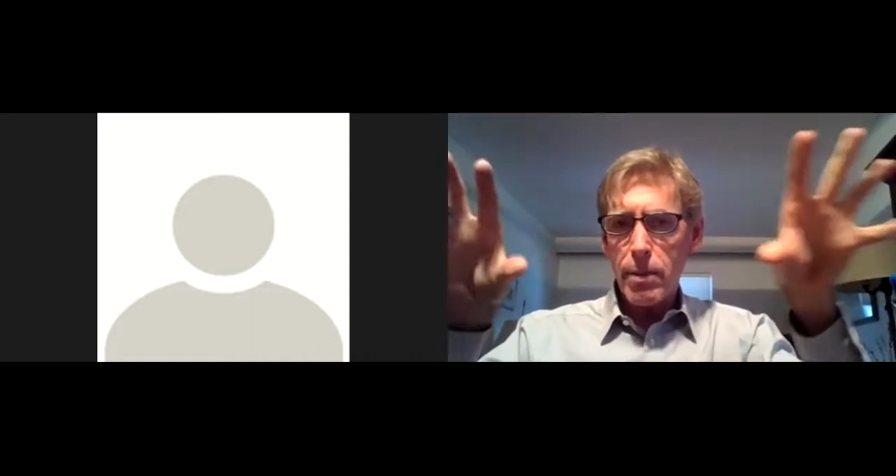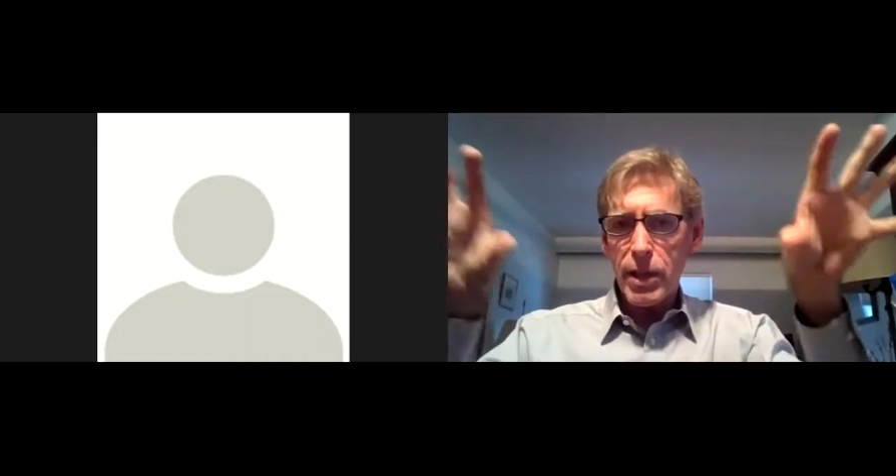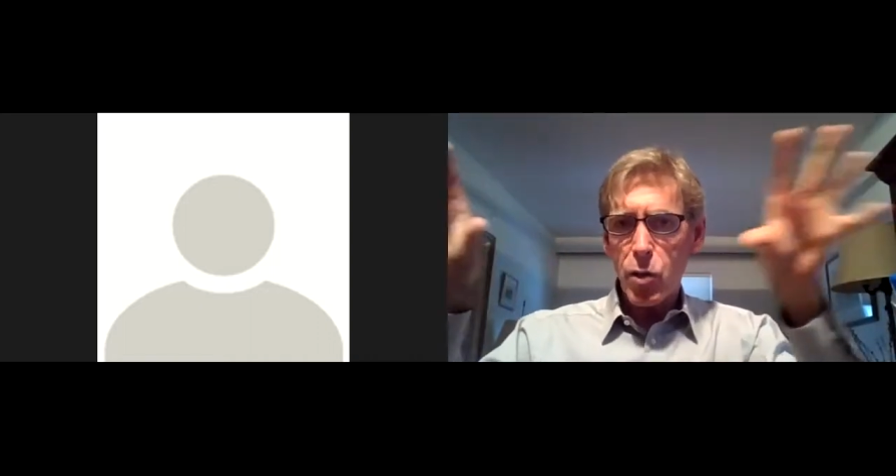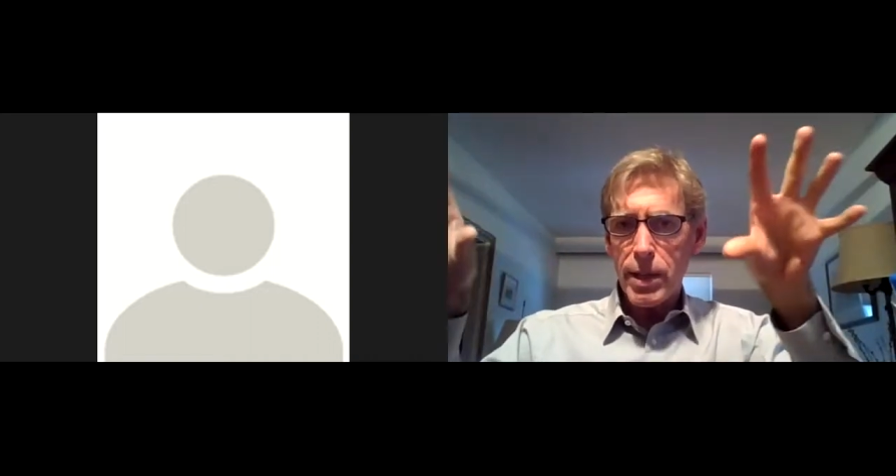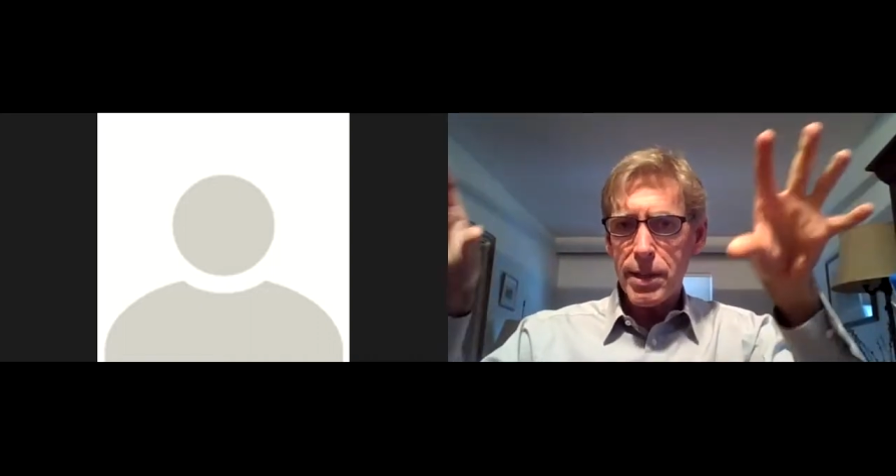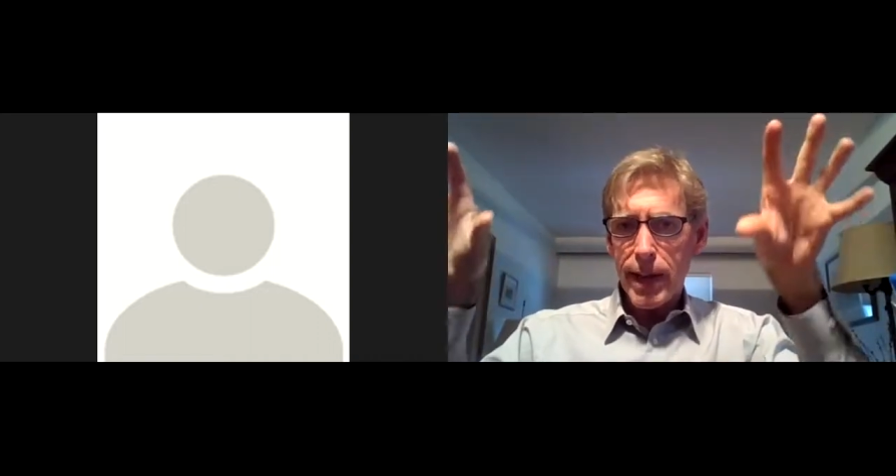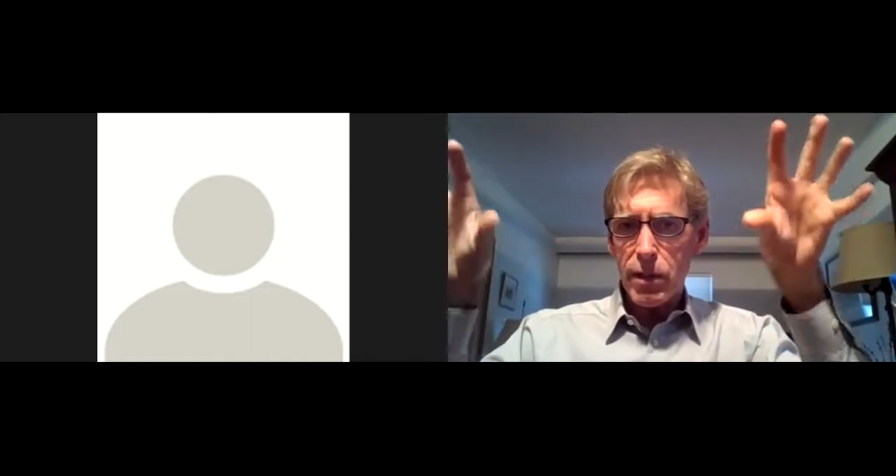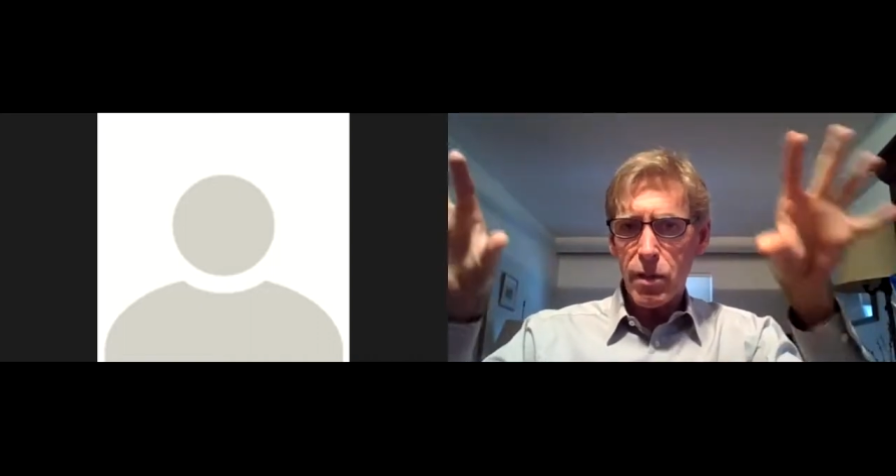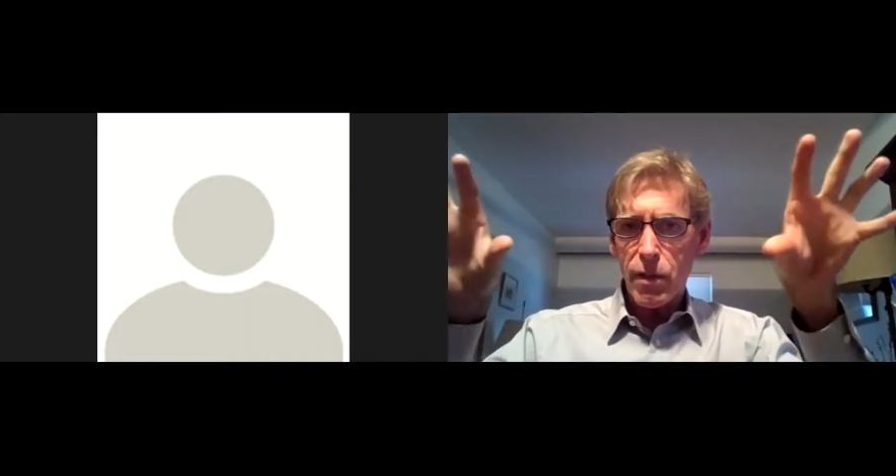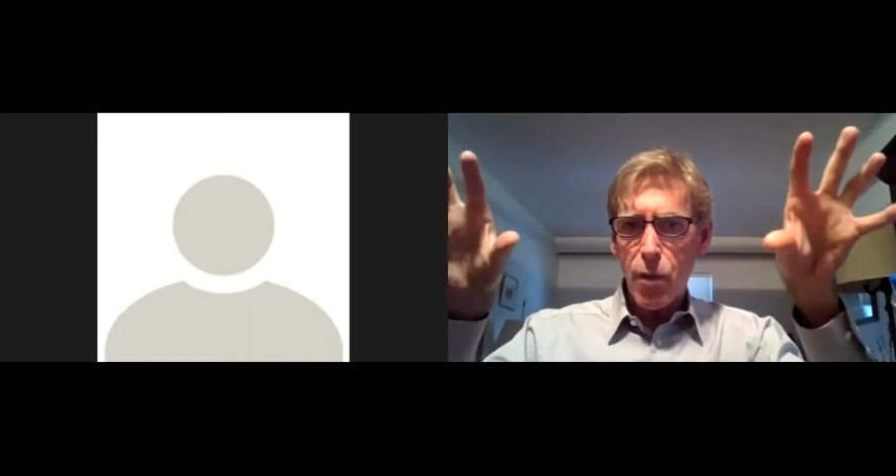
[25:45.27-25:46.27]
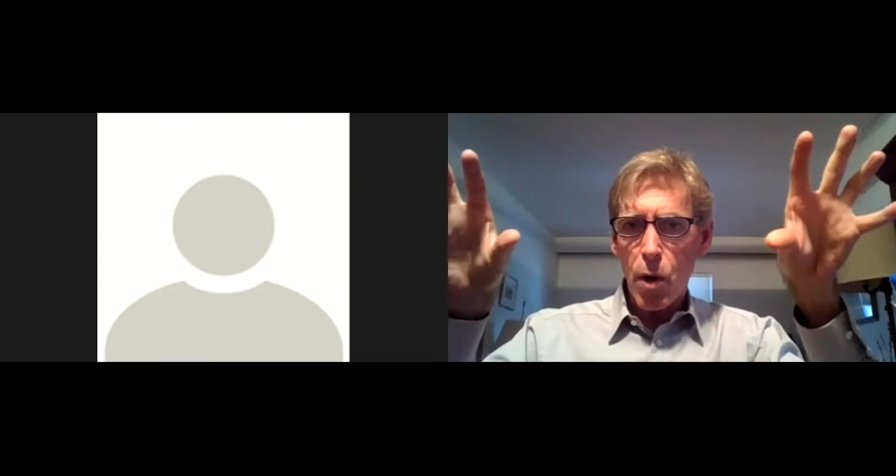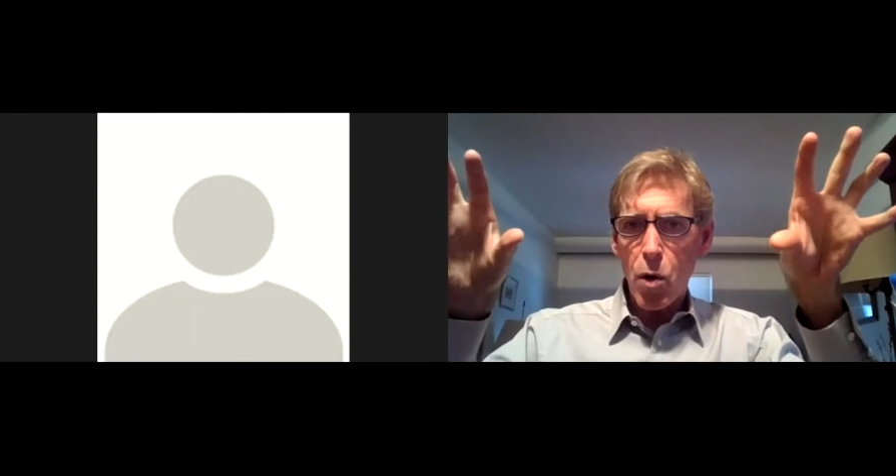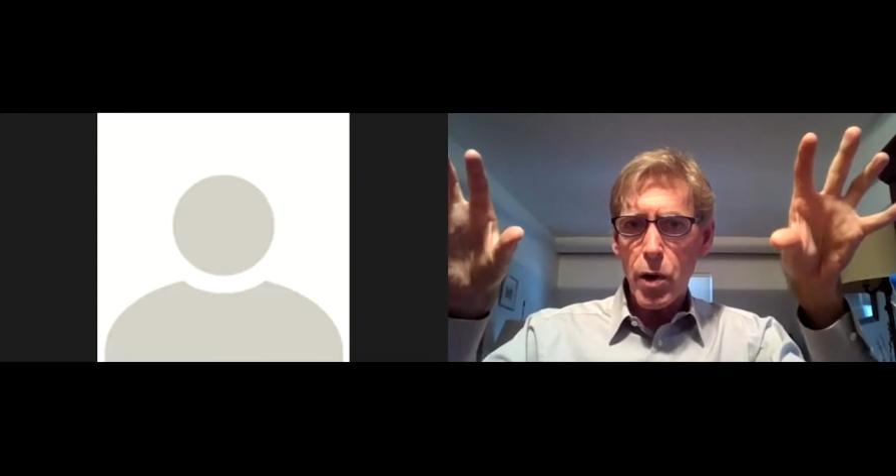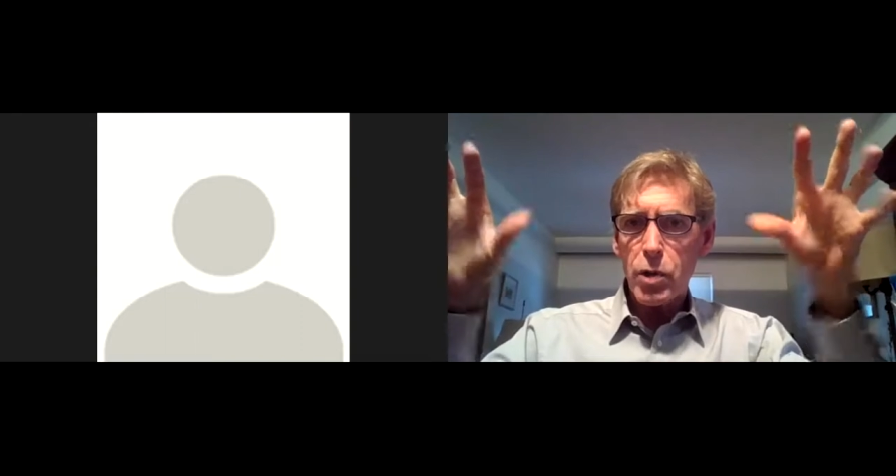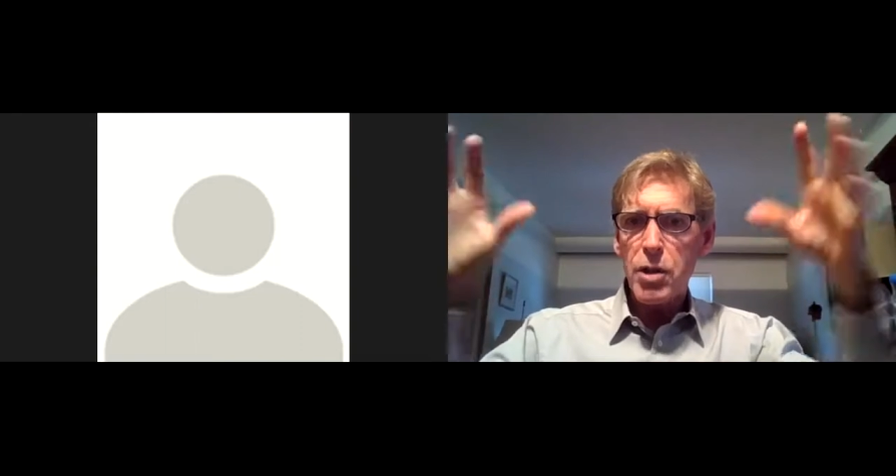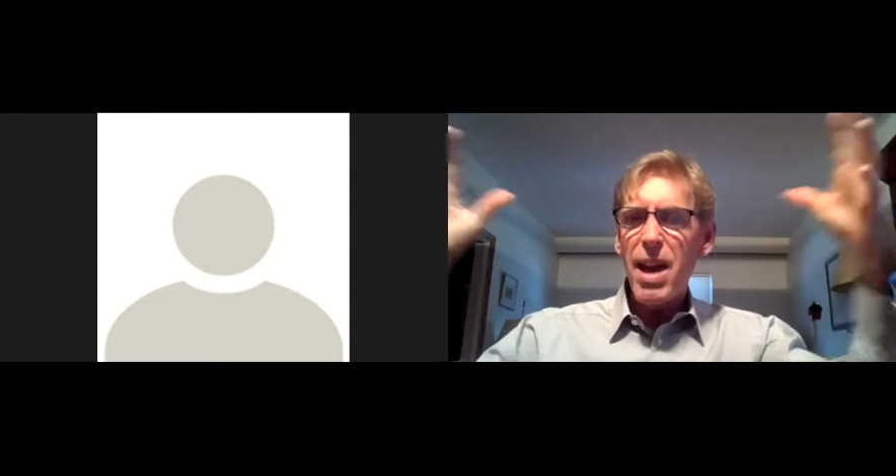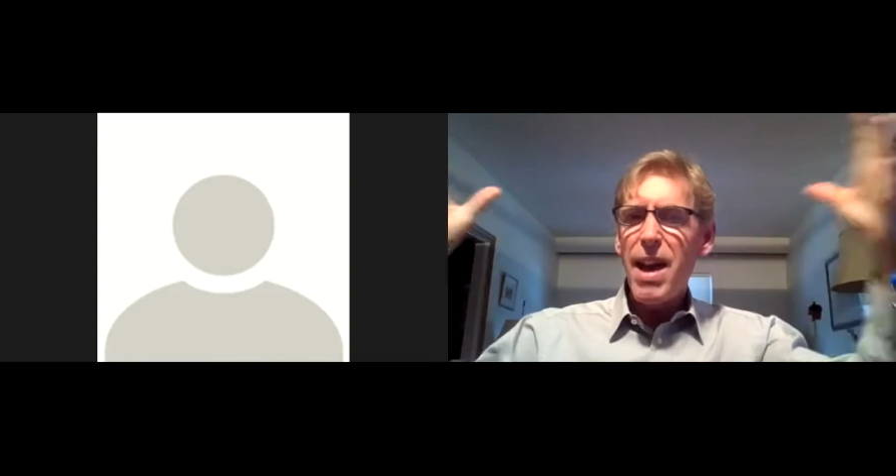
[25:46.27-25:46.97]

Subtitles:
that 20 seconds in the 4 corners,